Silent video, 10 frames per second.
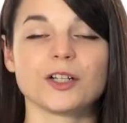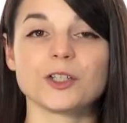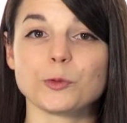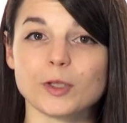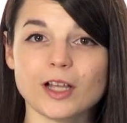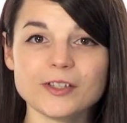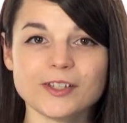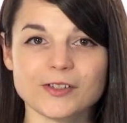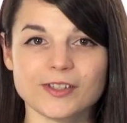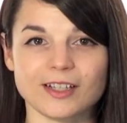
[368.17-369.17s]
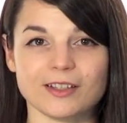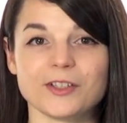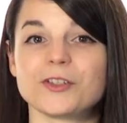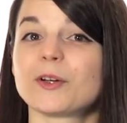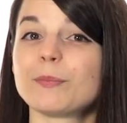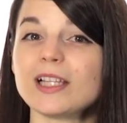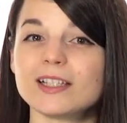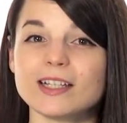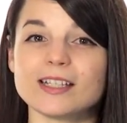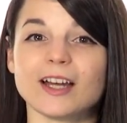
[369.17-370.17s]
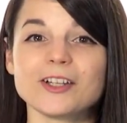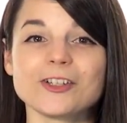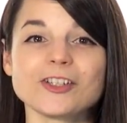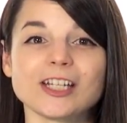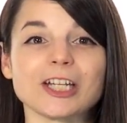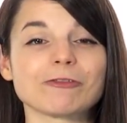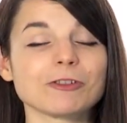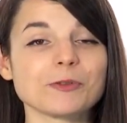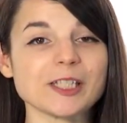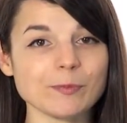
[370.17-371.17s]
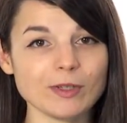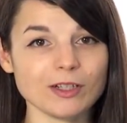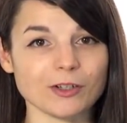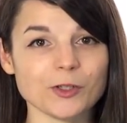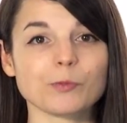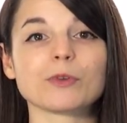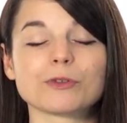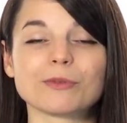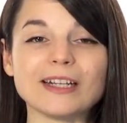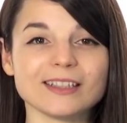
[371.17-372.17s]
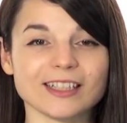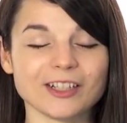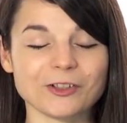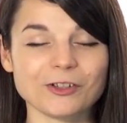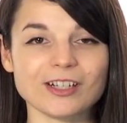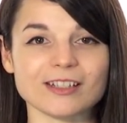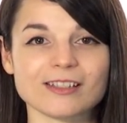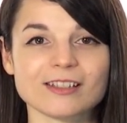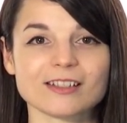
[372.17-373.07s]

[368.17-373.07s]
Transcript: You will also see that your ability to understand fluent speakers will greatly increase.